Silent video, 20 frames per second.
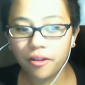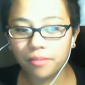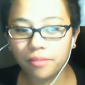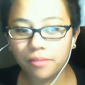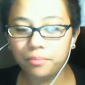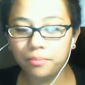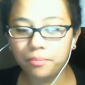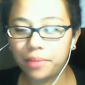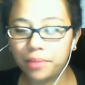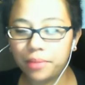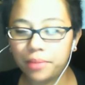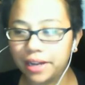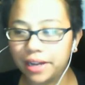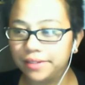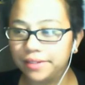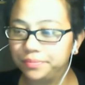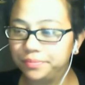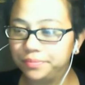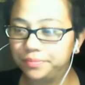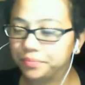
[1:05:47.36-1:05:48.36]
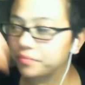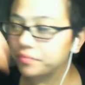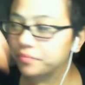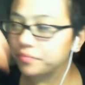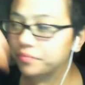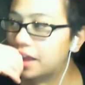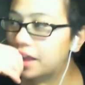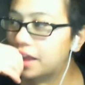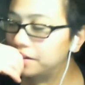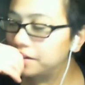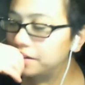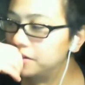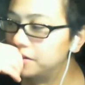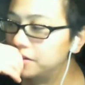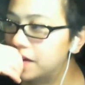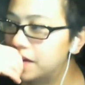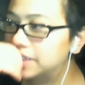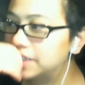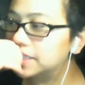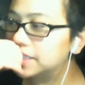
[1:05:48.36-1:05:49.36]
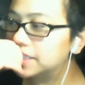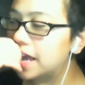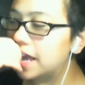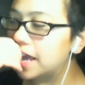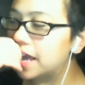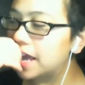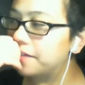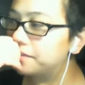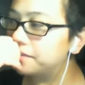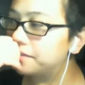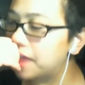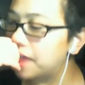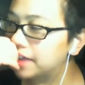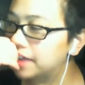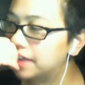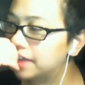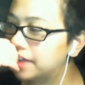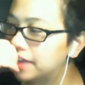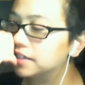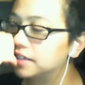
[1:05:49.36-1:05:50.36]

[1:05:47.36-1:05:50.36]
But I don't know. I find it